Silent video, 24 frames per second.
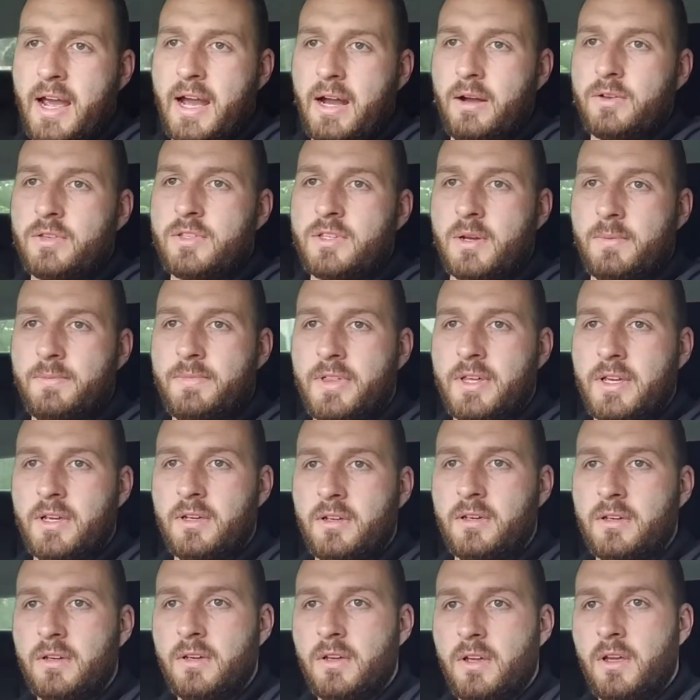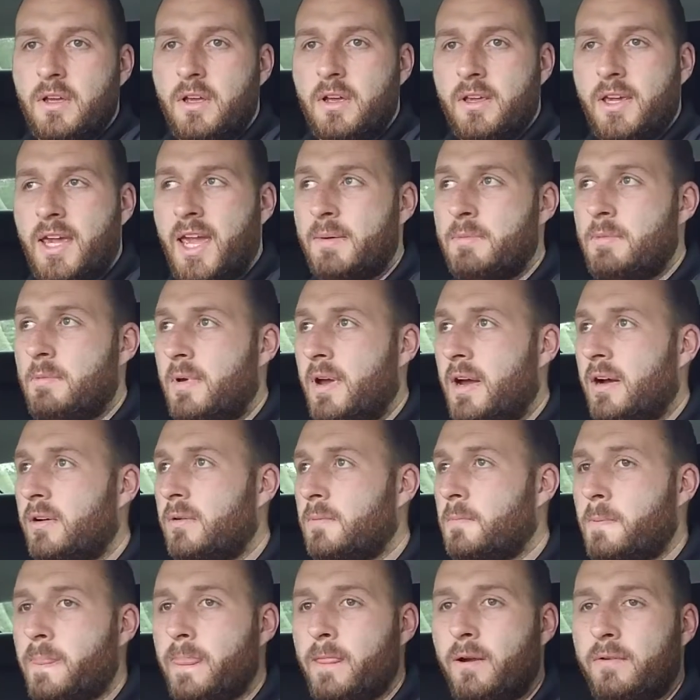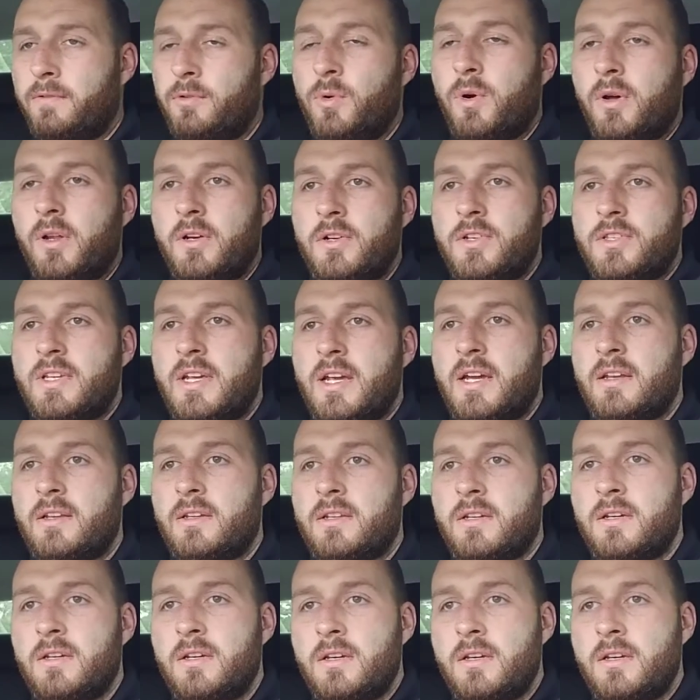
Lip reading: how something came about, or if you want to understand